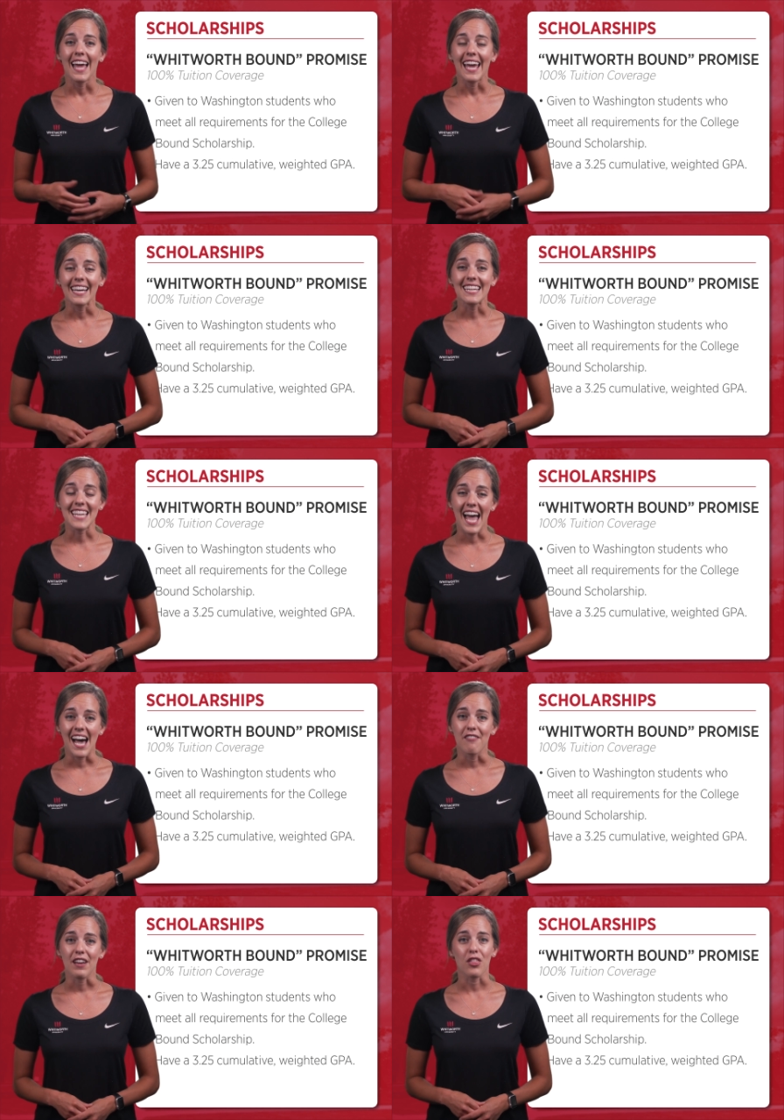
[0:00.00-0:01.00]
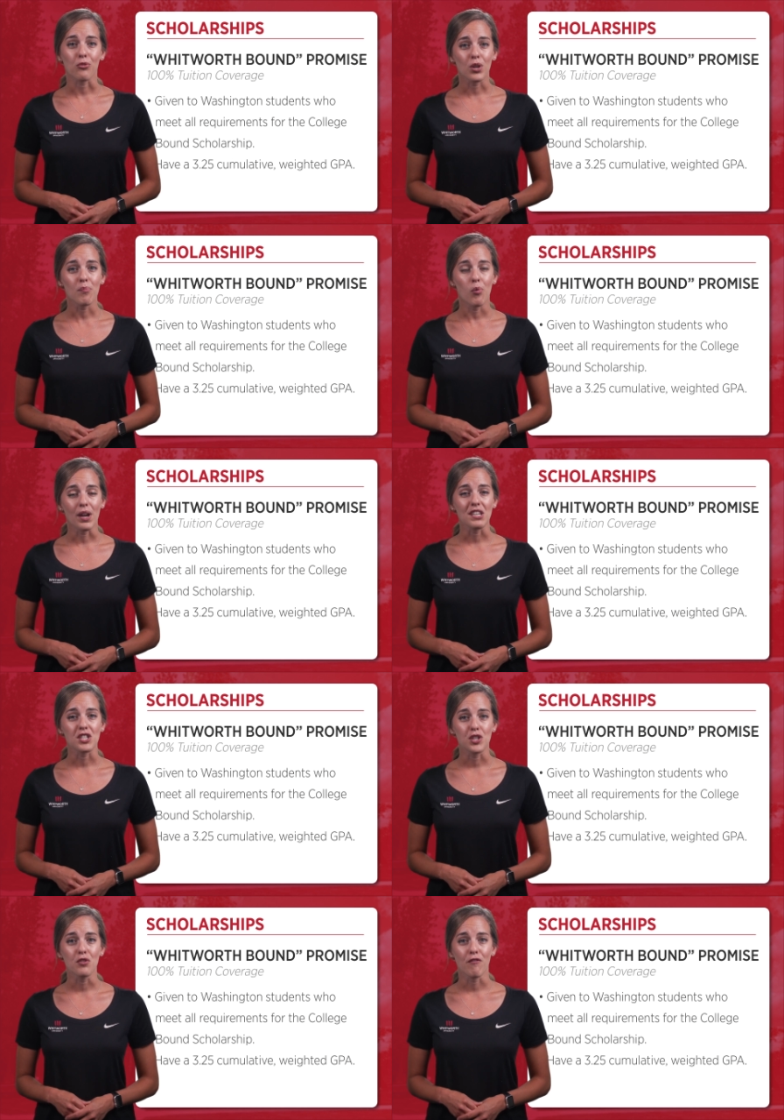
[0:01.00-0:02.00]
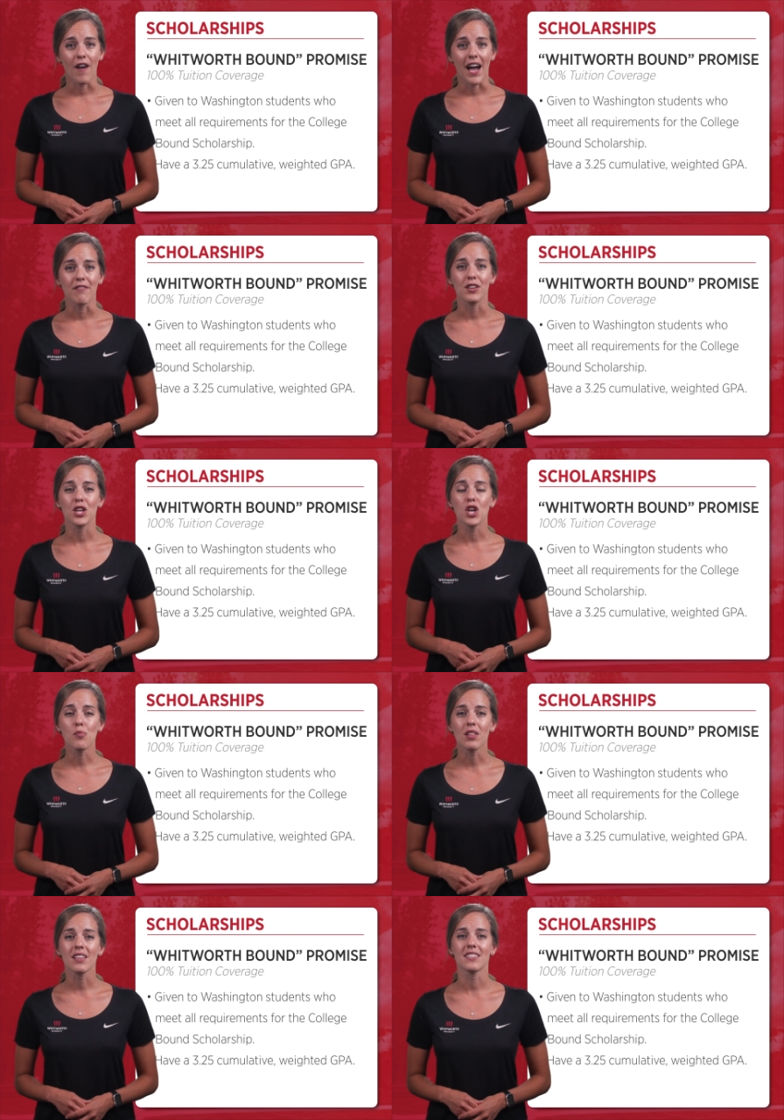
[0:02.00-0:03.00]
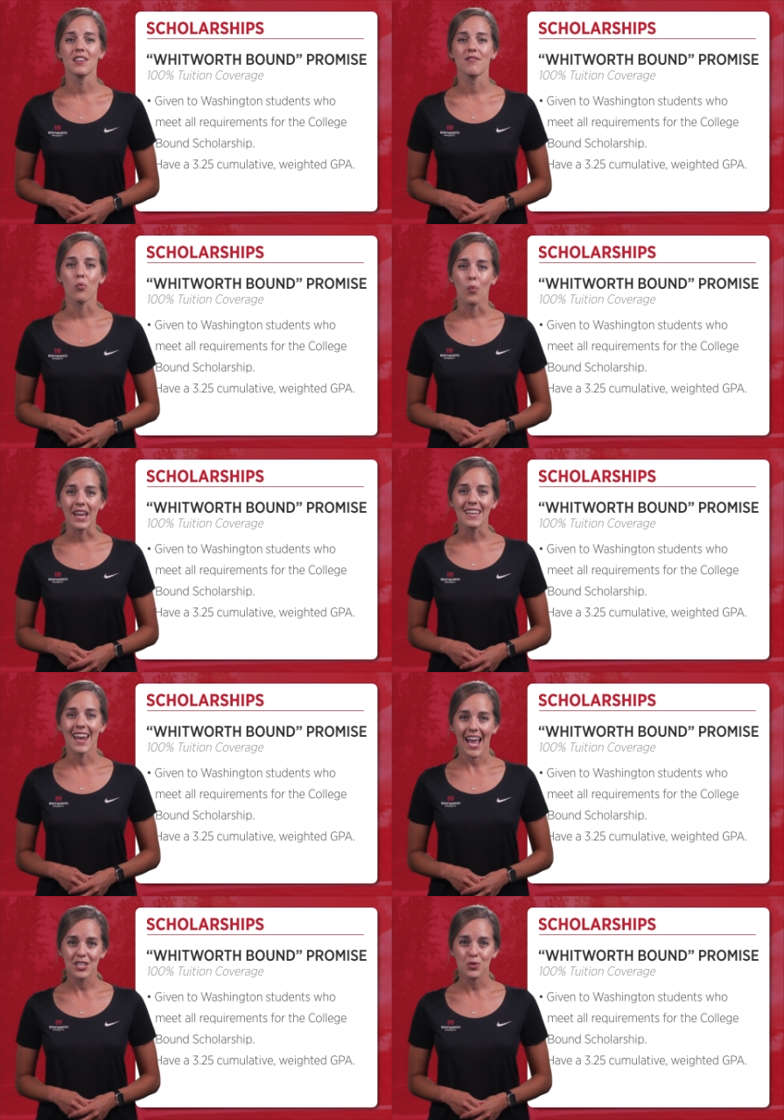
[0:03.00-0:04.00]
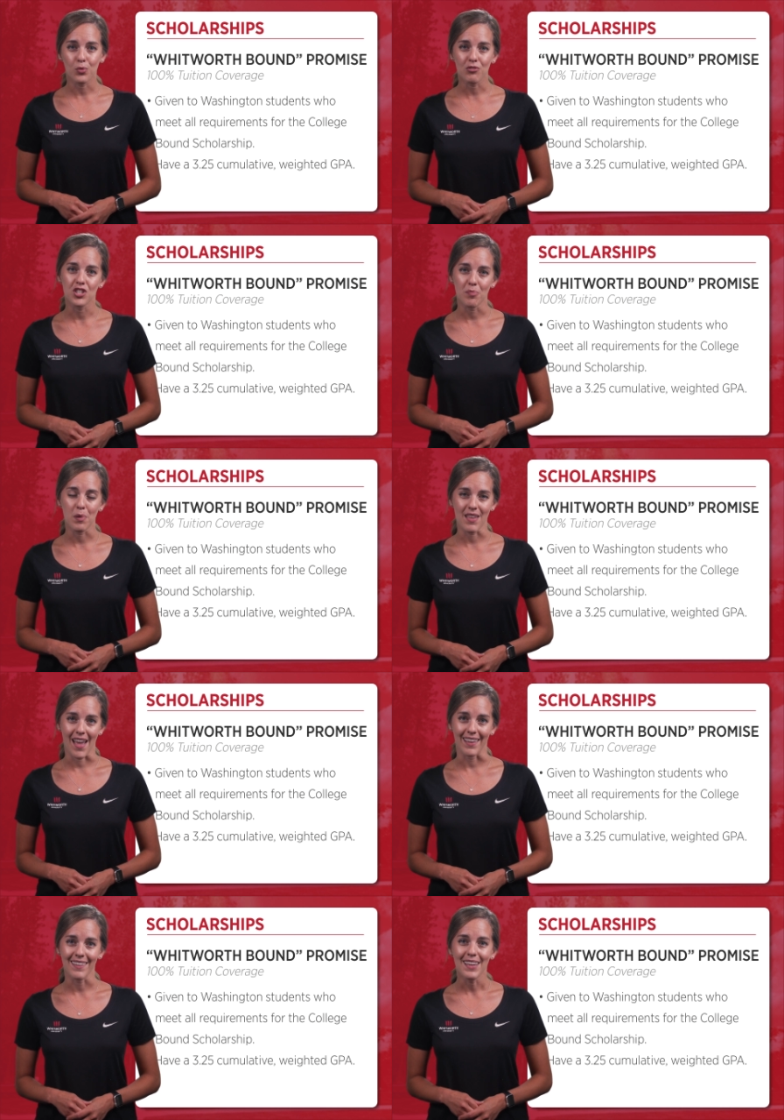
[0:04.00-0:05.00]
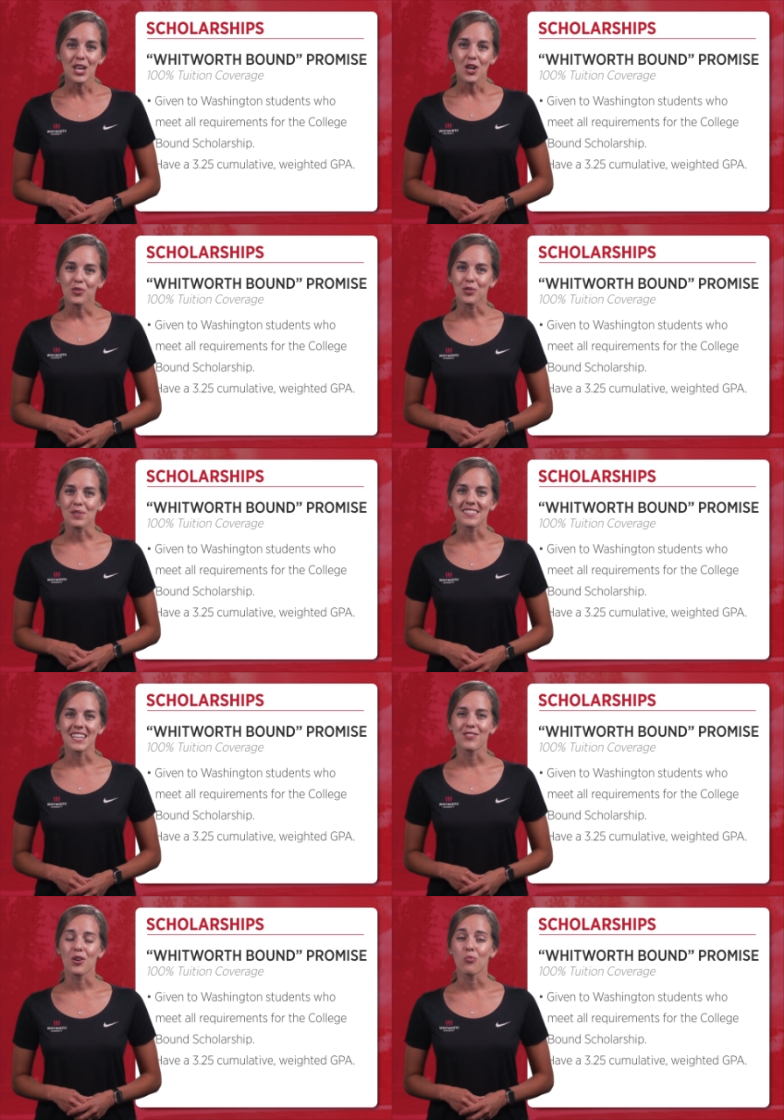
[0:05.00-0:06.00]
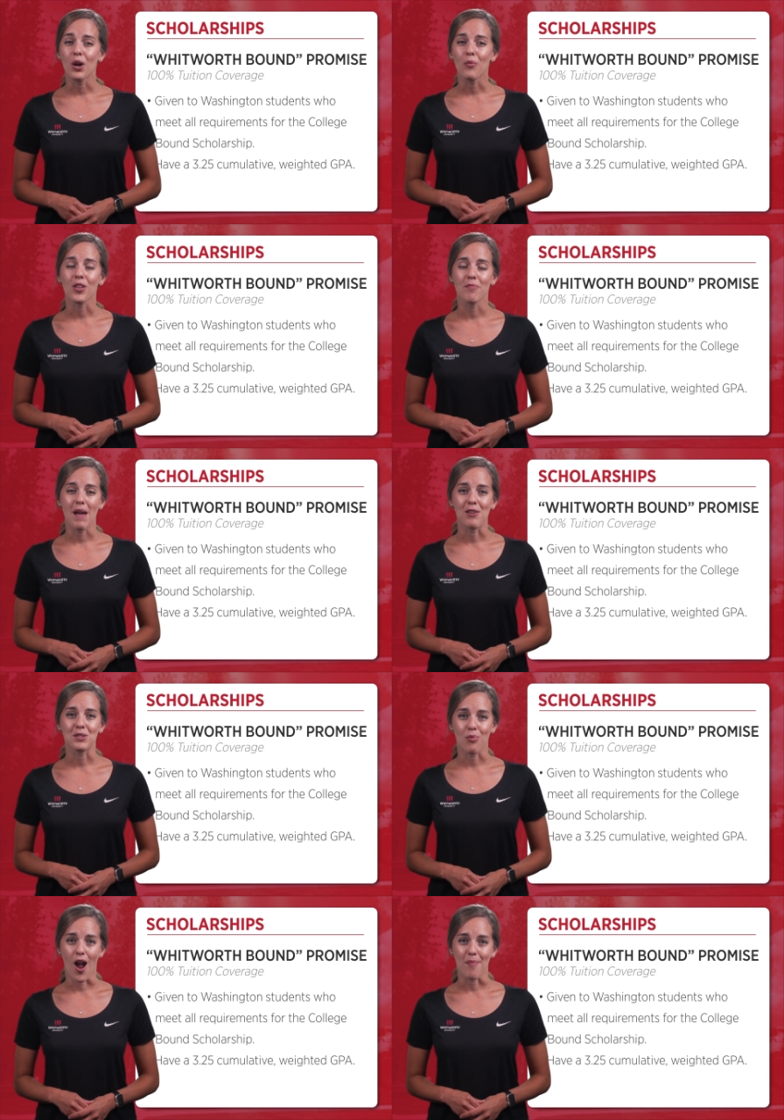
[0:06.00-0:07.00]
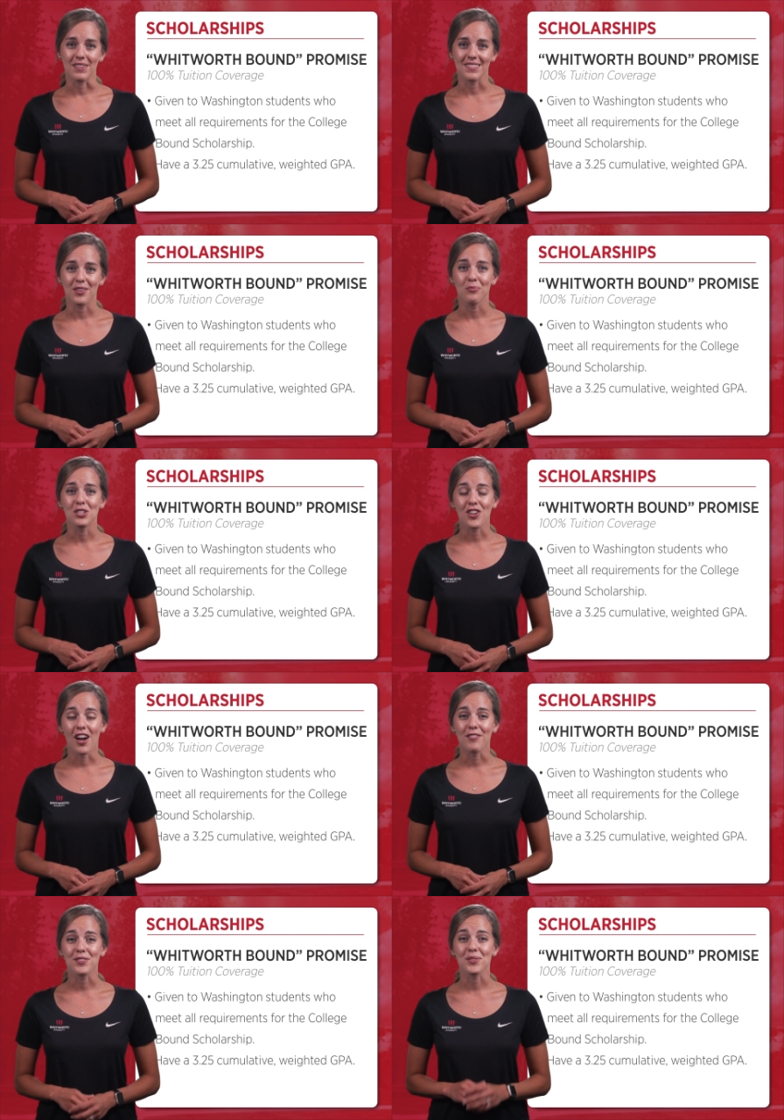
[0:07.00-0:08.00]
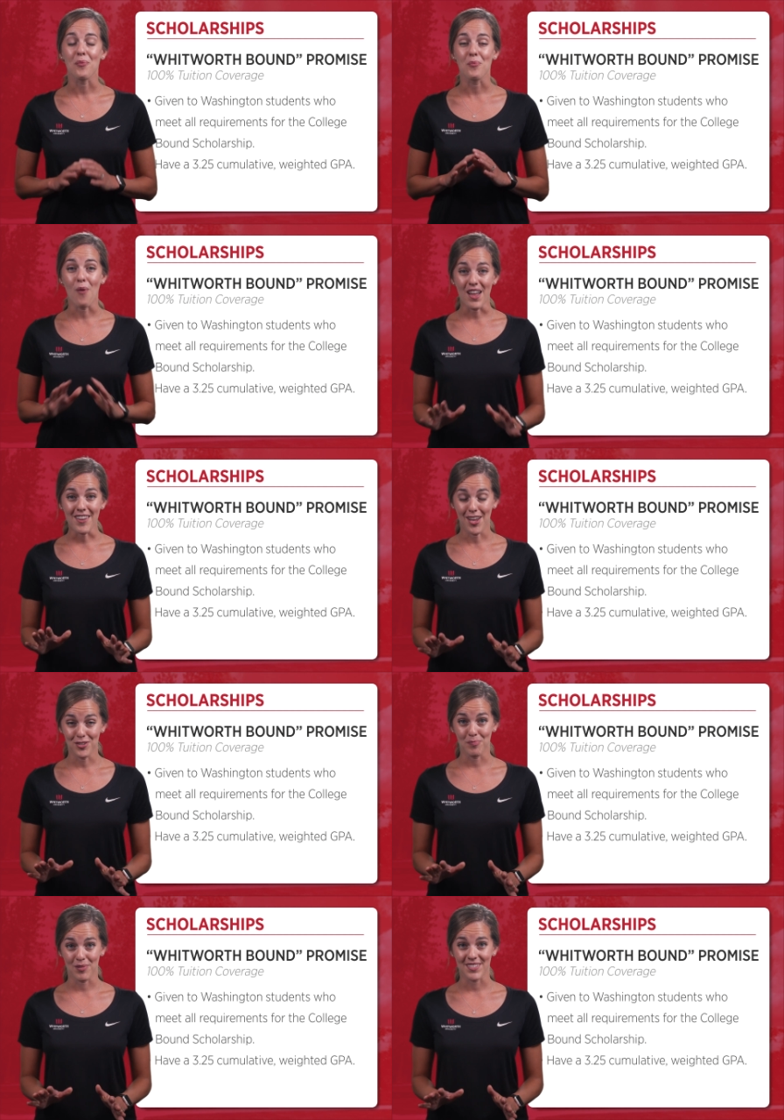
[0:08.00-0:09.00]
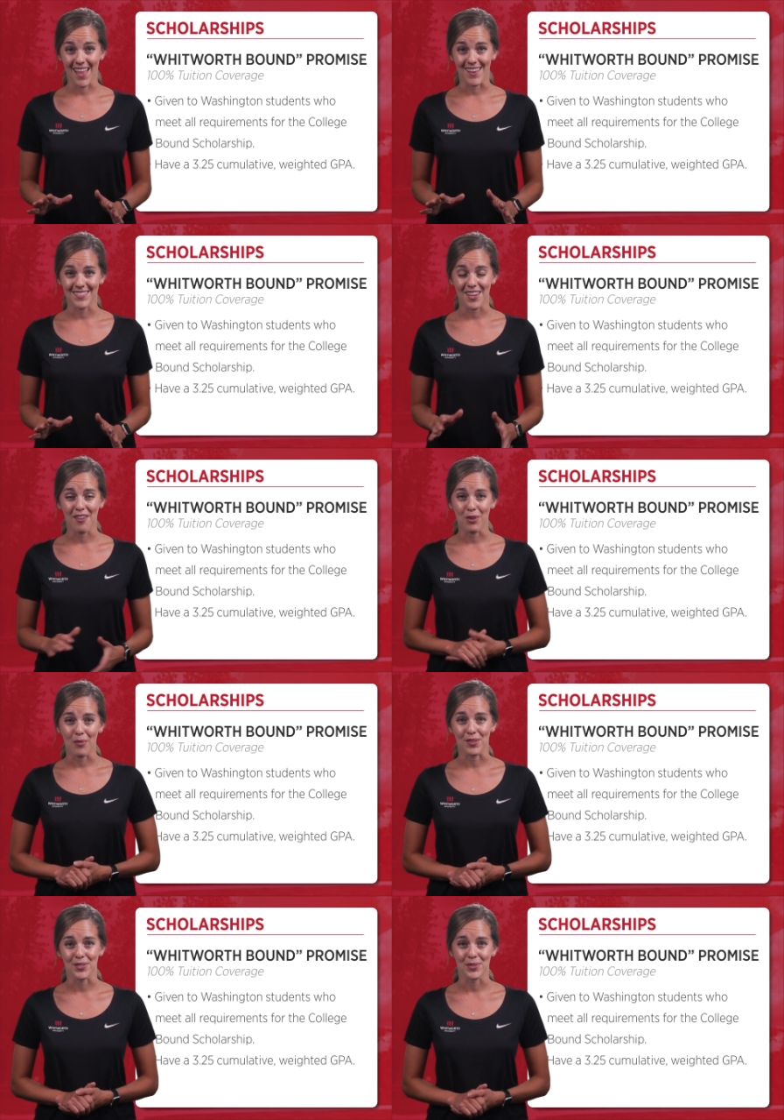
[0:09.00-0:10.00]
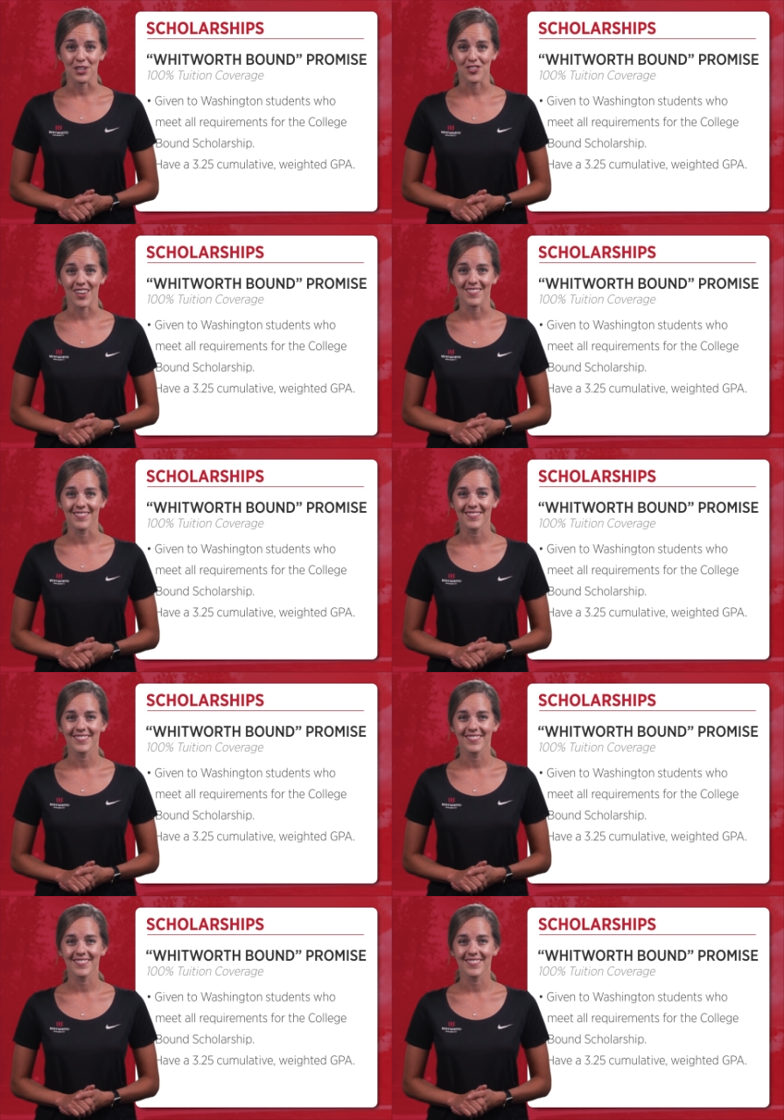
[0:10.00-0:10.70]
and have a 3.25 cumulative weighted high school GPA will receive the Whitworth-bound promise, which covers 100% of Whitworth tuition.